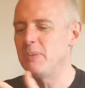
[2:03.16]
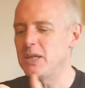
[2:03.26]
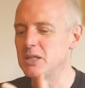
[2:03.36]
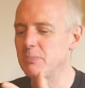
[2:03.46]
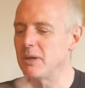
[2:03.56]

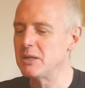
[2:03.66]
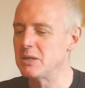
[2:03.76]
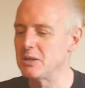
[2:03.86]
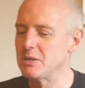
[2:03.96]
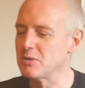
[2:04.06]

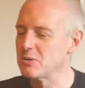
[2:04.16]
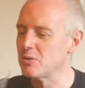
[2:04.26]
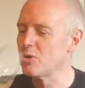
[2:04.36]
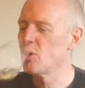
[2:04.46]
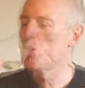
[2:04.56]
spiciness,
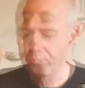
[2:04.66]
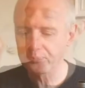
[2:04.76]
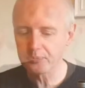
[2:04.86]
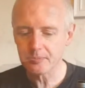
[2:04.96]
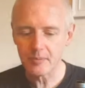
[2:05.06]

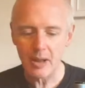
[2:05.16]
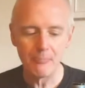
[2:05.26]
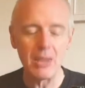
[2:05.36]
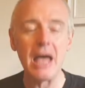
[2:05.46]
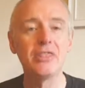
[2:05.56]

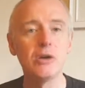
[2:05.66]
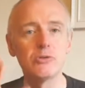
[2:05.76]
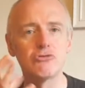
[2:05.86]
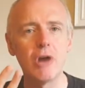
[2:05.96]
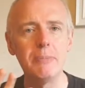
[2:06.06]
and
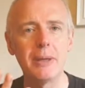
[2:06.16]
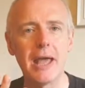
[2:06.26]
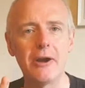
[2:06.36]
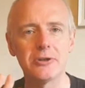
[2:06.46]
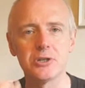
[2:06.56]
those grapey
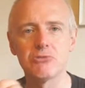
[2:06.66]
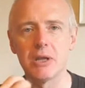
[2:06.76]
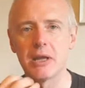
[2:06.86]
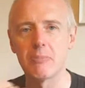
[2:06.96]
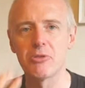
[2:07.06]
characters
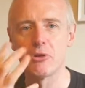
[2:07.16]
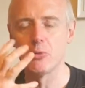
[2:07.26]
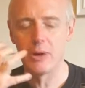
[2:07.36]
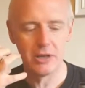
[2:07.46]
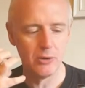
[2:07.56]
really come through
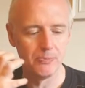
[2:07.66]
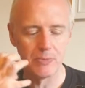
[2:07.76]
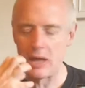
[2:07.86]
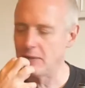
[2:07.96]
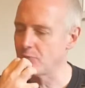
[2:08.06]
when
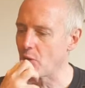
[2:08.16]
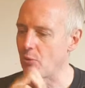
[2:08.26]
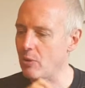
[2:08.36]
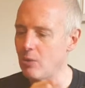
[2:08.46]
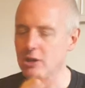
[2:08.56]

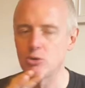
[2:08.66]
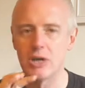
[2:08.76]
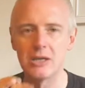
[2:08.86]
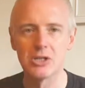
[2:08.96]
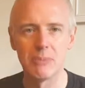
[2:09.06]
you
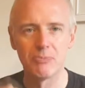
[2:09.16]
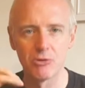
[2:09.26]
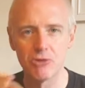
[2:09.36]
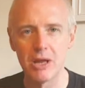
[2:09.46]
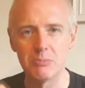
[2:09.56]
taste it.
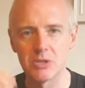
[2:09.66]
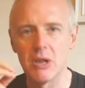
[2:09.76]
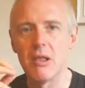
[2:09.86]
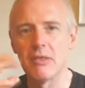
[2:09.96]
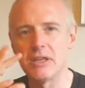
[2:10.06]
Grapes,
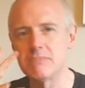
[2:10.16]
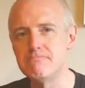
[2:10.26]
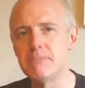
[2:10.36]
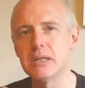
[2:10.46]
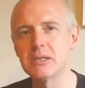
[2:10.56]
this
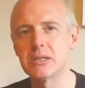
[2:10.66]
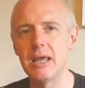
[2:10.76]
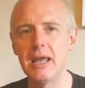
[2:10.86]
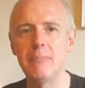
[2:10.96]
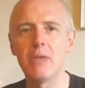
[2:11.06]

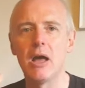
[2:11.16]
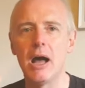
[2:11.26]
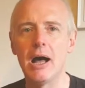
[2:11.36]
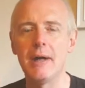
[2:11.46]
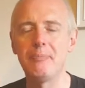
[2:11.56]
musky
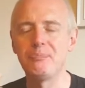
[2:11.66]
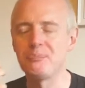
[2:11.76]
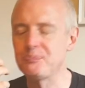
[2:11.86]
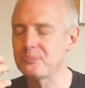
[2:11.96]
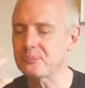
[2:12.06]

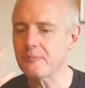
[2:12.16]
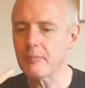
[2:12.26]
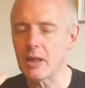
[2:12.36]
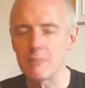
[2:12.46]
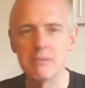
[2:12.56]

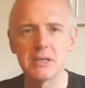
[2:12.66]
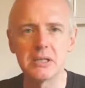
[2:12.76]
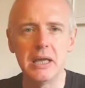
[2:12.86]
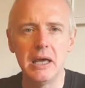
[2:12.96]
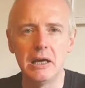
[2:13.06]

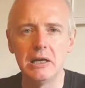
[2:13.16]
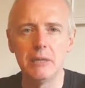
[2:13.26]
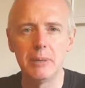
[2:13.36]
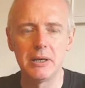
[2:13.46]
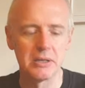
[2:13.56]

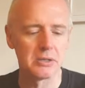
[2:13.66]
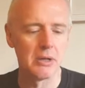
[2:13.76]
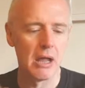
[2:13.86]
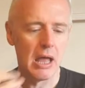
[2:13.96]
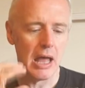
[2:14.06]
herbiness,
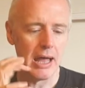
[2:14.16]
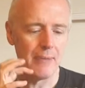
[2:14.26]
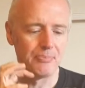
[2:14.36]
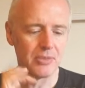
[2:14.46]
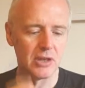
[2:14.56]

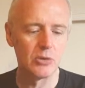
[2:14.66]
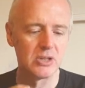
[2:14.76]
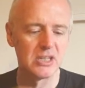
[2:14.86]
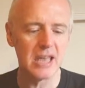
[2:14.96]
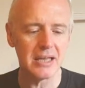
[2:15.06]
those
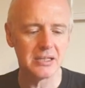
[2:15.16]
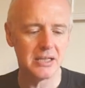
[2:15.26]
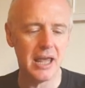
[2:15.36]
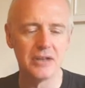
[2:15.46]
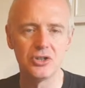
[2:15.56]

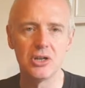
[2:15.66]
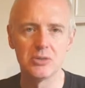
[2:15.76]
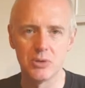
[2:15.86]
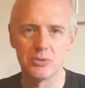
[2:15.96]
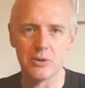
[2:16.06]
zesty
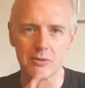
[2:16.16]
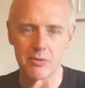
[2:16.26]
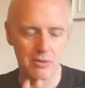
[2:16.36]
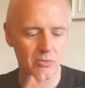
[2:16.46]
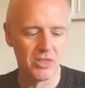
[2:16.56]
edges, which were
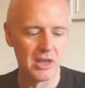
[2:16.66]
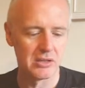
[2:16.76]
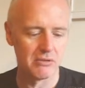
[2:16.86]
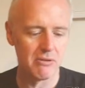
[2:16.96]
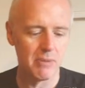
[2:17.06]
the
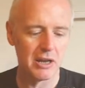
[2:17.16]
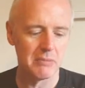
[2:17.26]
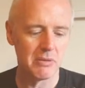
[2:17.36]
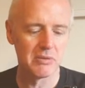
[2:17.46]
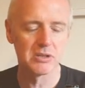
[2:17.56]
things that
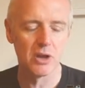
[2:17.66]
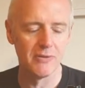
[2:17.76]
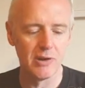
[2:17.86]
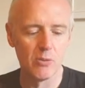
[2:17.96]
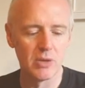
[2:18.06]
reminded me of the
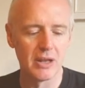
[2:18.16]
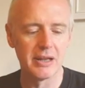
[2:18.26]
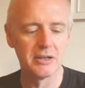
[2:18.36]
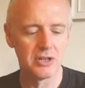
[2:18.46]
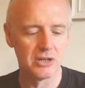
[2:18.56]
Sauvignon, with a
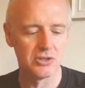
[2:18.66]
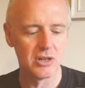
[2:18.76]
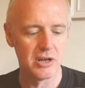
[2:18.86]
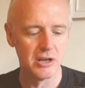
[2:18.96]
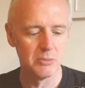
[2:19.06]
little touch of
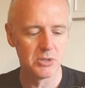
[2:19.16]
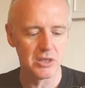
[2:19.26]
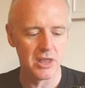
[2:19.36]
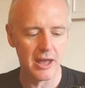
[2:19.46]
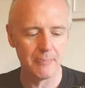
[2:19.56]
the herbs
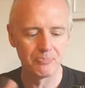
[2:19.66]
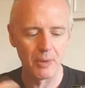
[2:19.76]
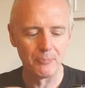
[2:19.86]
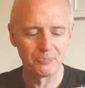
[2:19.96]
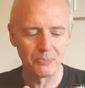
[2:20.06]
in there,
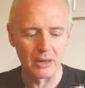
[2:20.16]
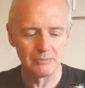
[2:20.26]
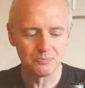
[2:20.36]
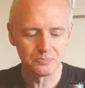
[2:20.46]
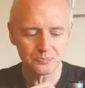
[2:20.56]

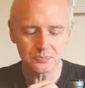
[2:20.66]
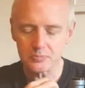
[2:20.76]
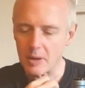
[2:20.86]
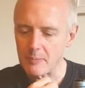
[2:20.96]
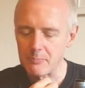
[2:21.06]

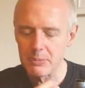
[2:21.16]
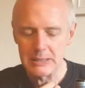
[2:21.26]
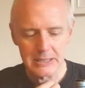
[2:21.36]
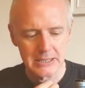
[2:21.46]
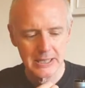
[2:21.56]

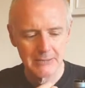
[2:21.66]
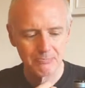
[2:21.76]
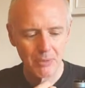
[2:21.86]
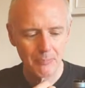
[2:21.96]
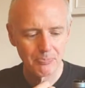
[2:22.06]
but
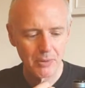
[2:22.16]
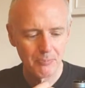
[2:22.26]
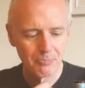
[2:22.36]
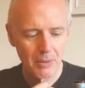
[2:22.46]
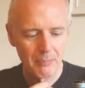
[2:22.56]

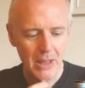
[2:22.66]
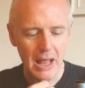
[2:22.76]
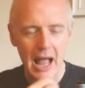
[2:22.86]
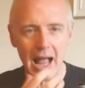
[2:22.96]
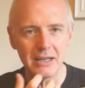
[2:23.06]

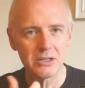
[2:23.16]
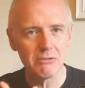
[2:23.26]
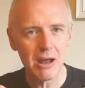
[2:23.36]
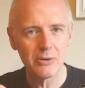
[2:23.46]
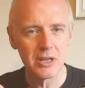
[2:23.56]
hangs
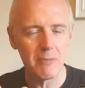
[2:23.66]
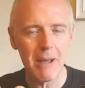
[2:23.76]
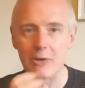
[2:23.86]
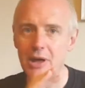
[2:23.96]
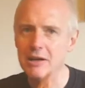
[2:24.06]
around in your
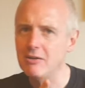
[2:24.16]
mouth.